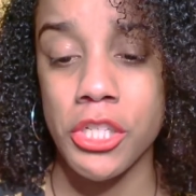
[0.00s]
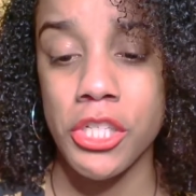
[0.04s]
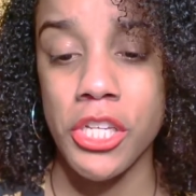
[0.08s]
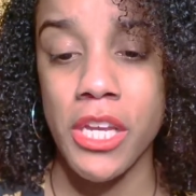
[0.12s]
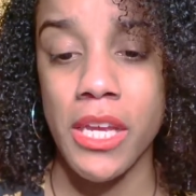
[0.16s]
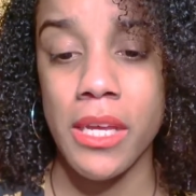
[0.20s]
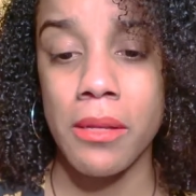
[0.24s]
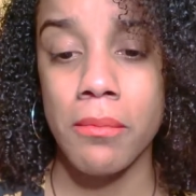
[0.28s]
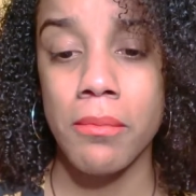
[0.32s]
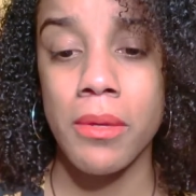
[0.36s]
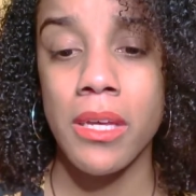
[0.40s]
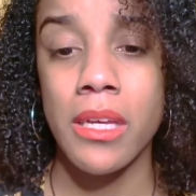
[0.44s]

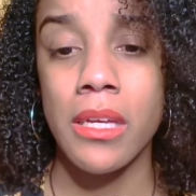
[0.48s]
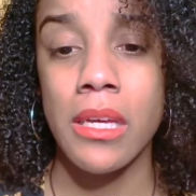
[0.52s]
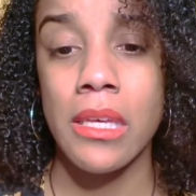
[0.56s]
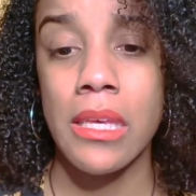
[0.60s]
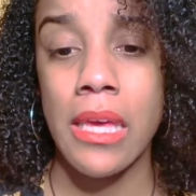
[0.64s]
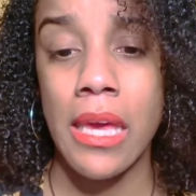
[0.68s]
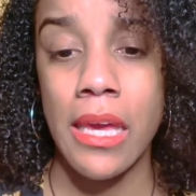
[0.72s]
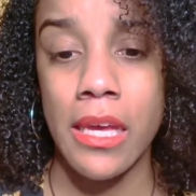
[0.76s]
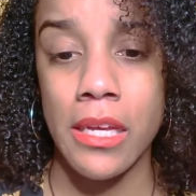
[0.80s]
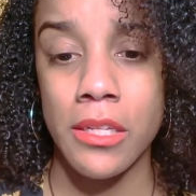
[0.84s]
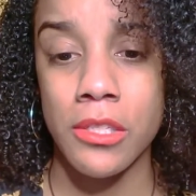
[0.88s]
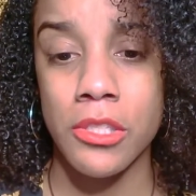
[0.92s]
Shane being a
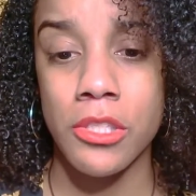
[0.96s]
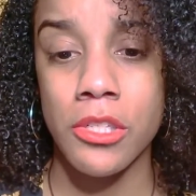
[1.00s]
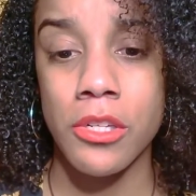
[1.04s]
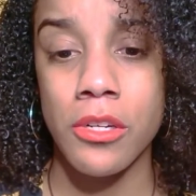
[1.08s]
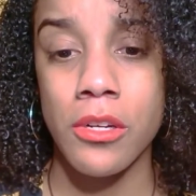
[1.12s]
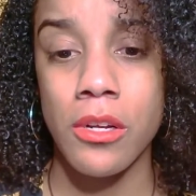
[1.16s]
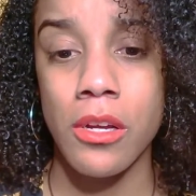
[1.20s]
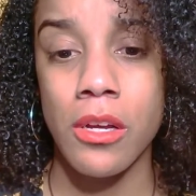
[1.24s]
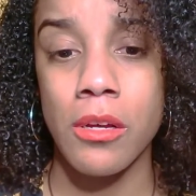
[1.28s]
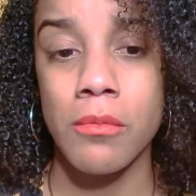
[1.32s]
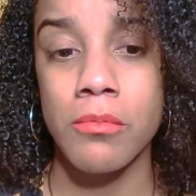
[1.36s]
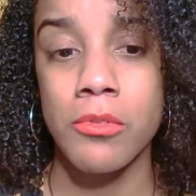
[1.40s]

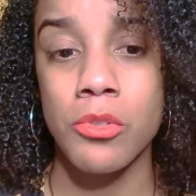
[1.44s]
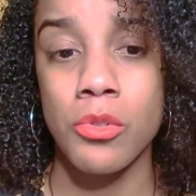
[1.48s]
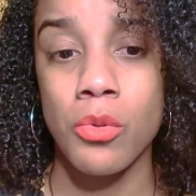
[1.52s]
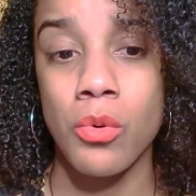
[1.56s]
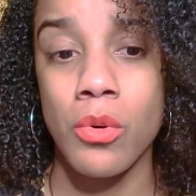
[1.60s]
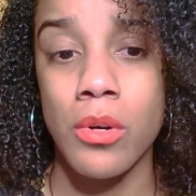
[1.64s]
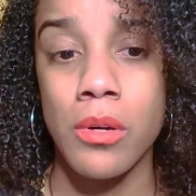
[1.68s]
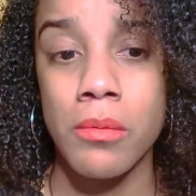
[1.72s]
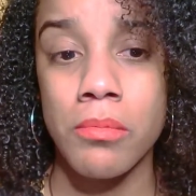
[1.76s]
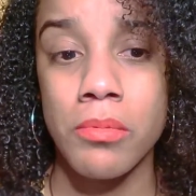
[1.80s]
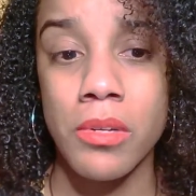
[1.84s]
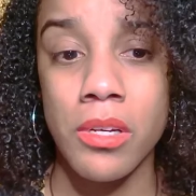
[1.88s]
cancer
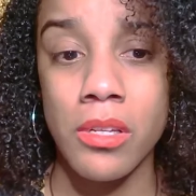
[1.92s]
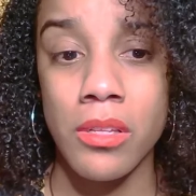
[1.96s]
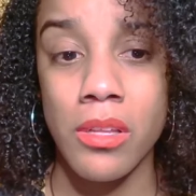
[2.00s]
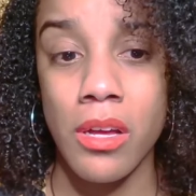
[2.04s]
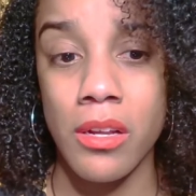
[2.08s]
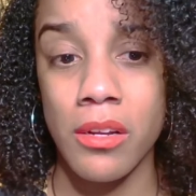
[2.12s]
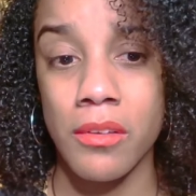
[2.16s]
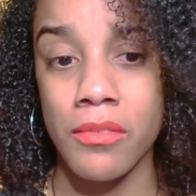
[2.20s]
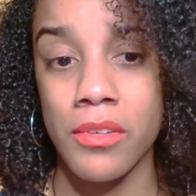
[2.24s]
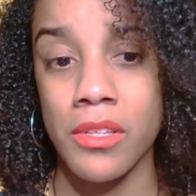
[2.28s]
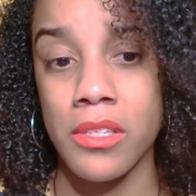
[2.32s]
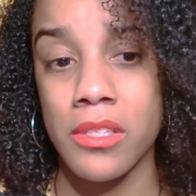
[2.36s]
absorbed a
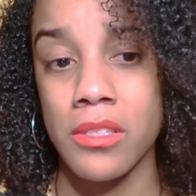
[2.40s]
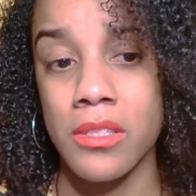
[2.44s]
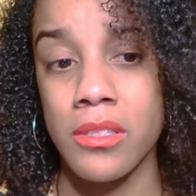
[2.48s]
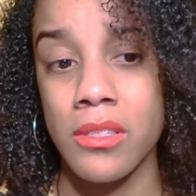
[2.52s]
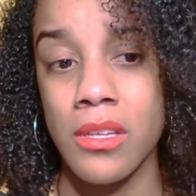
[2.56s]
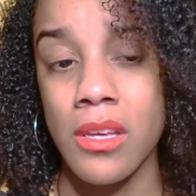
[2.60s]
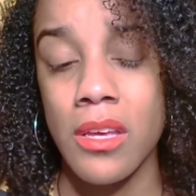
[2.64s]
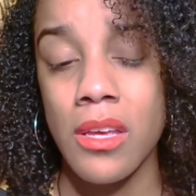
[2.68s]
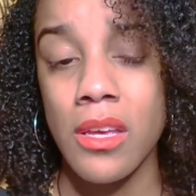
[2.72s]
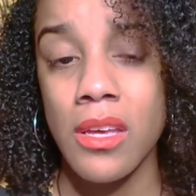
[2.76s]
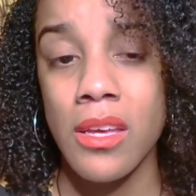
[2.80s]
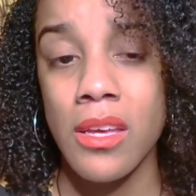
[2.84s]
lot of
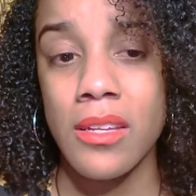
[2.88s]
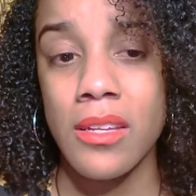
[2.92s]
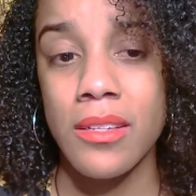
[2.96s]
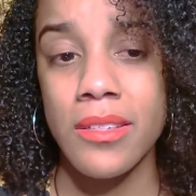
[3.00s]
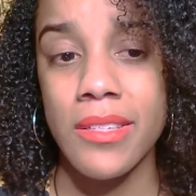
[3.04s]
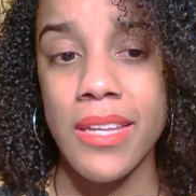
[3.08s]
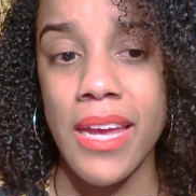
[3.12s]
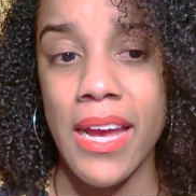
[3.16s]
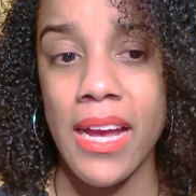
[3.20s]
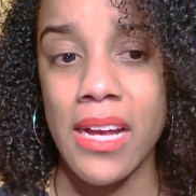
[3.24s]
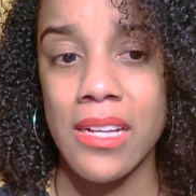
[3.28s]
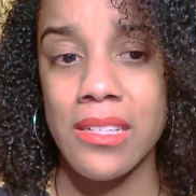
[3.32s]
his
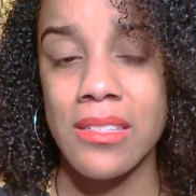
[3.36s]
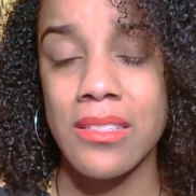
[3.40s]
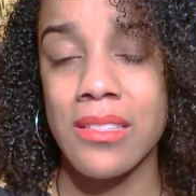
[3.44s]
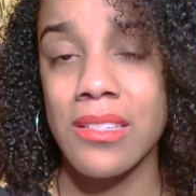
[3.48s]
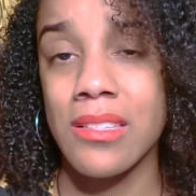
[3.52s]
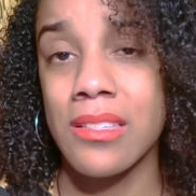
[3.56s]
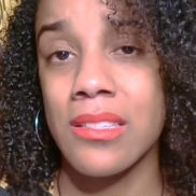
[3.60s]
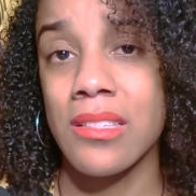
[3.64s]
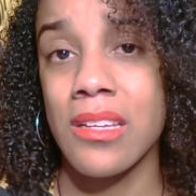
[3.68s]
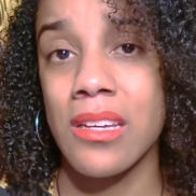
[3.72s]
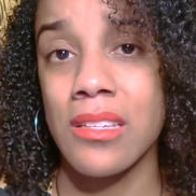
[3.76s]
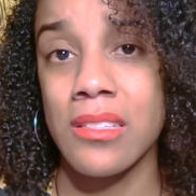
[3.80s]
dad's
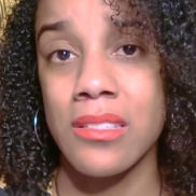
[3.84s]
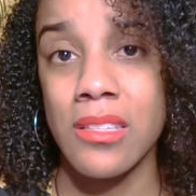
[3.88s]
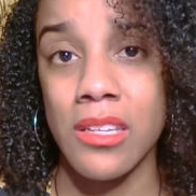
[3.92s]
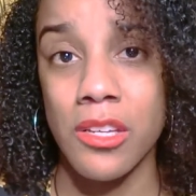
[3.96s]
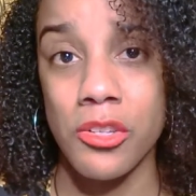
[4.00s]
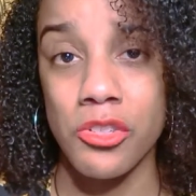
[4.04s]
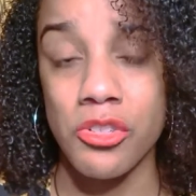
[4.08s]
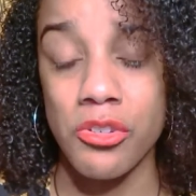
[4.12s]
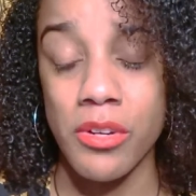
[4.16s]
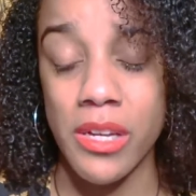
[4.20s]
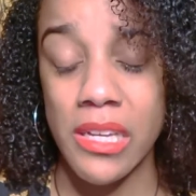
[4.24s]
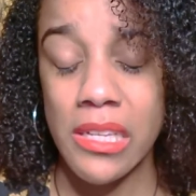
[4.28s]

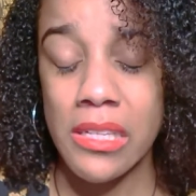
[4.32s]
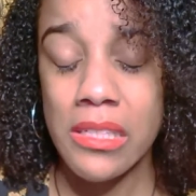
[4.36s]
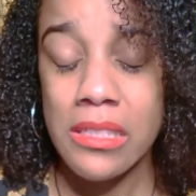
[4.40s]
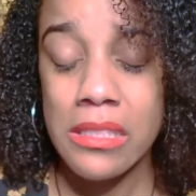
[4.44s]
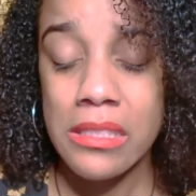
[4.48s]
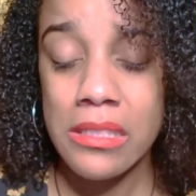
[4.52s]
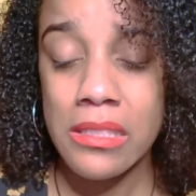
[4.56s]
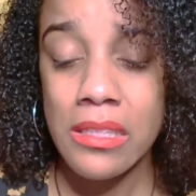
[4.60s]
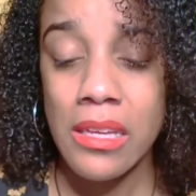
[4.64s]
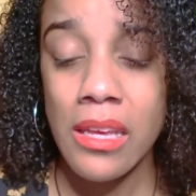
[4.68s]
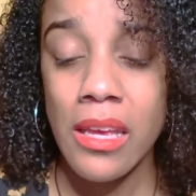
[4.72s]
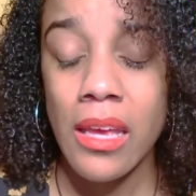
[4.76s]
disgusting
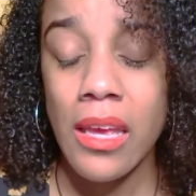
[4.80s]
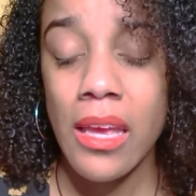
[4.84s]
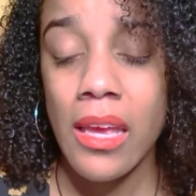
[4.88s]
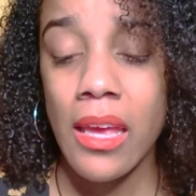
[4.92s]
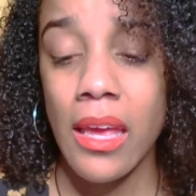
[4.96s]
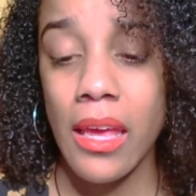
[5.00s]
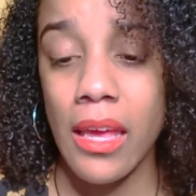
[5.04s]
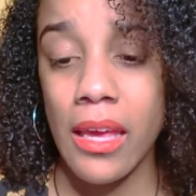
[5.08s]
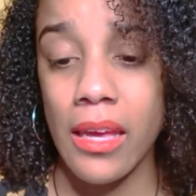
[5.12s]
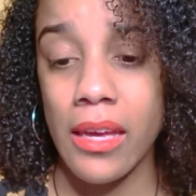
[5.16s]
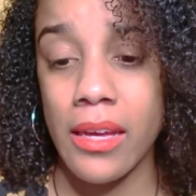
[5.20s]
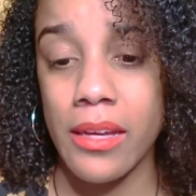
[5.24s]
traits
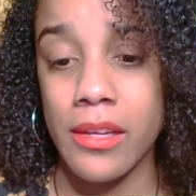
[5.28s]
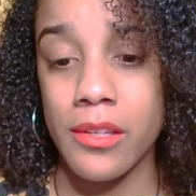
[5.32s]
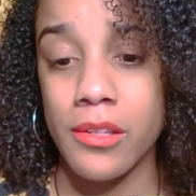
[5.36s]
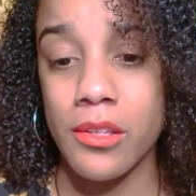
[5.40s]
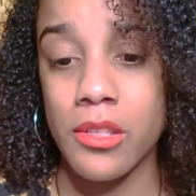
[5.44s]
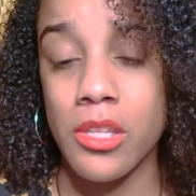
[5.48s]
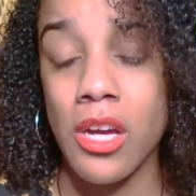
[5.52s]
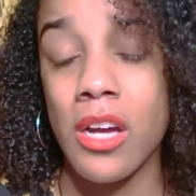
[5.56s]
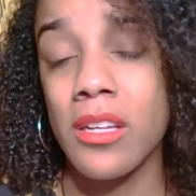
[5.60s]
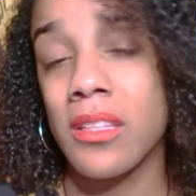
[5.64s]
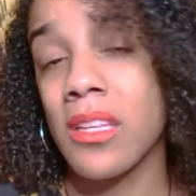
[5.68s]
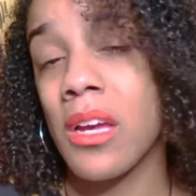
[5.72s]

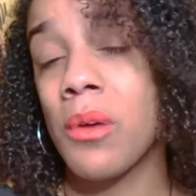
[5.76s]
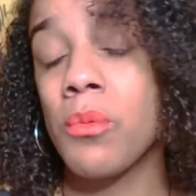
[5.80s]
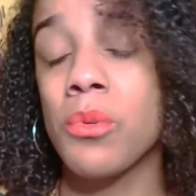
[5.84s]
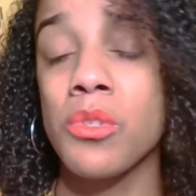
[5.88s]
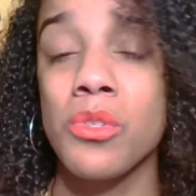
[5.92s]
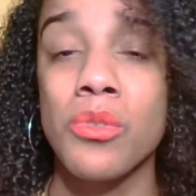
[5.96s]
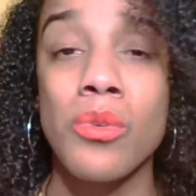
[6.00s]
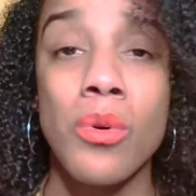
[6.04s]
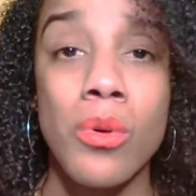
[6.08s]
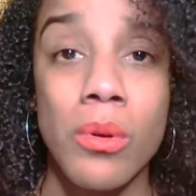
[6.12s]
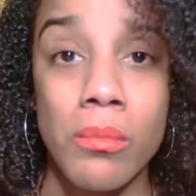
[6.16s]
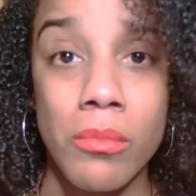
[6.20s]
and thought that
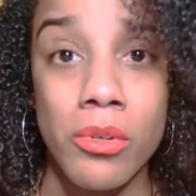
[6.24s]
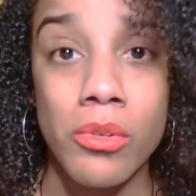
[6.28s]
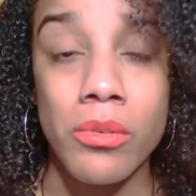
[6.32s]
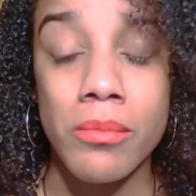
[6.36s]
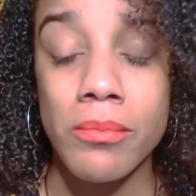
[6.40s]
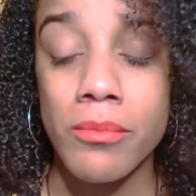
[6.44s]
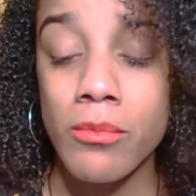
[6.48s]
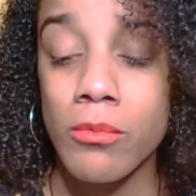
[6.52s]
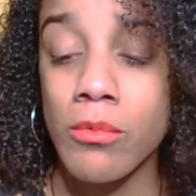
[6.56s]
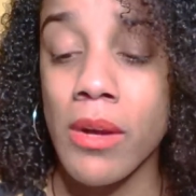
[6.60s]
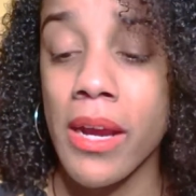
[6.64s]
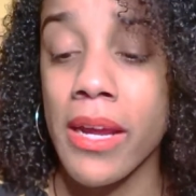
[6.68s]
was
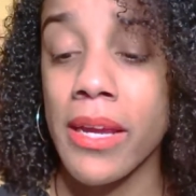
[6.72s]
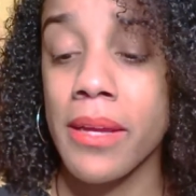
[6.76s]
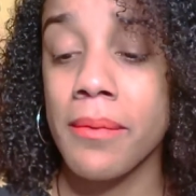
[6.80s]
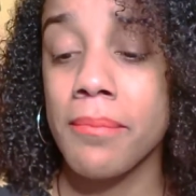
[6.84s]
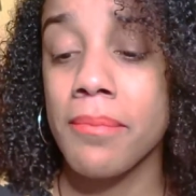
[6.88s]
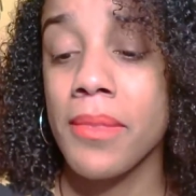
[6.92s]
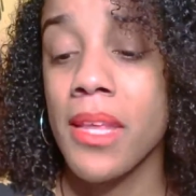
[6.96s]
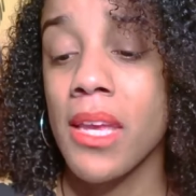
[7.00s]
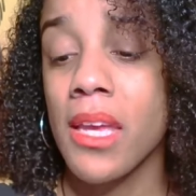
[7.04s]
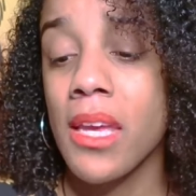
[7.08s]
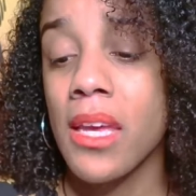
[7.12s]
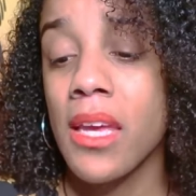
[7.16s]
normal,
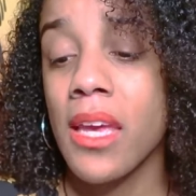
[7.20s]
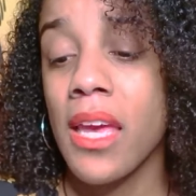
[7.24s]
right?